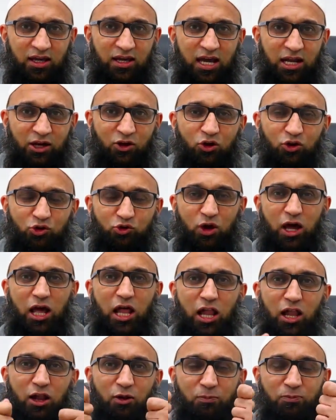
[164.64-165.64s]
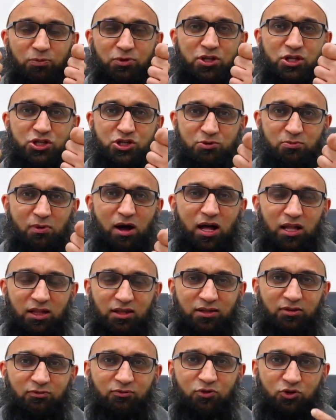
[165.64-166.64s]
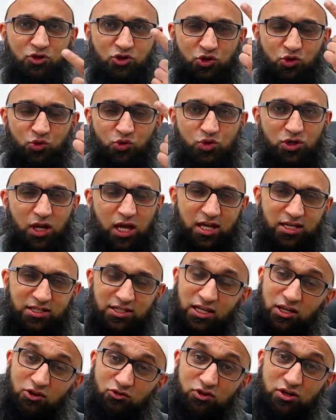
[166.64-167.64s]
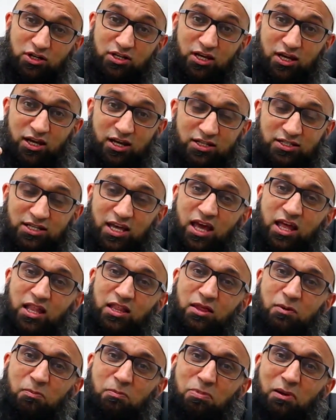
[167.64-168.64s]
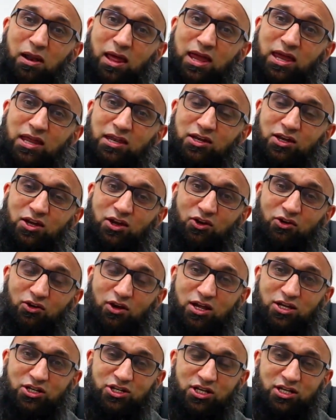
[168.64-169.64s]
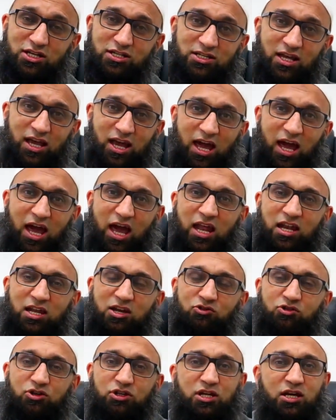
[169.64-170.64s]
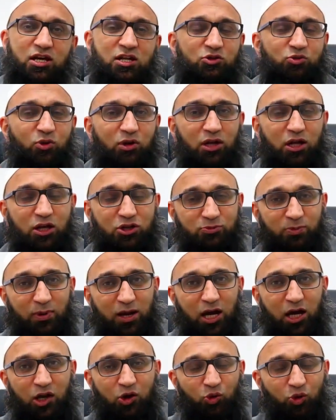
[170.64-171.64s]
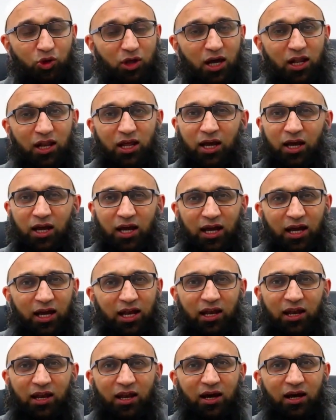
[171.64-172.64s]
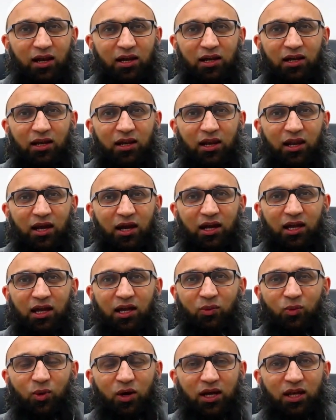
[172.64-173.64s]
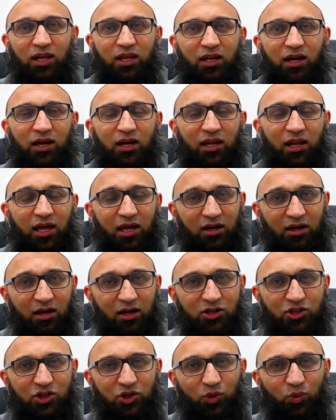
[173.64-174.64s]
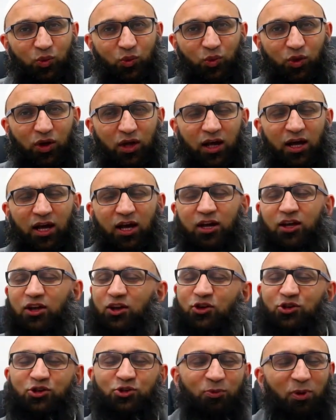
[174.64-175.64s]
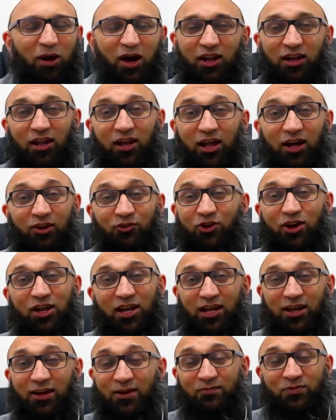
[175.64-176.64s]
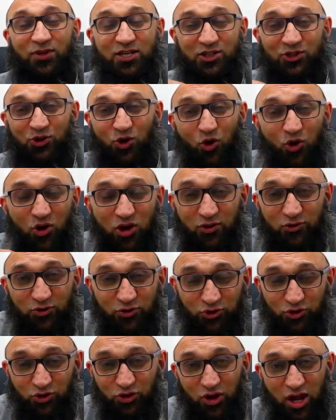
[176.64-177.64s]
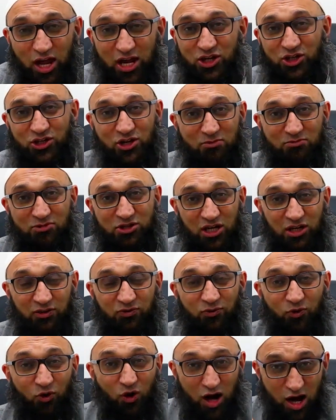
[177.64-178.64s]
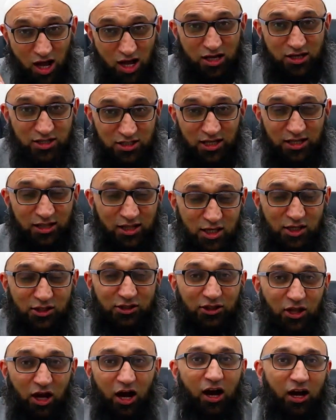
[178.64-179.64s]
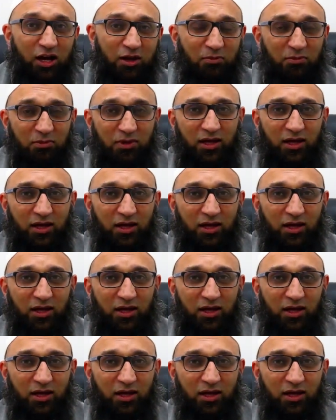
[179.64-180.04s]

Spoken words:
He had gone to help the Jamaat for 2 days, and he returns, the plane crashes, and he returns to Allah subhanahu wa ta'ala, inna lillahi wa inna ilayhi raji'un. You know, subhanAllah, really, the story of Junaid Jamshed for us in this time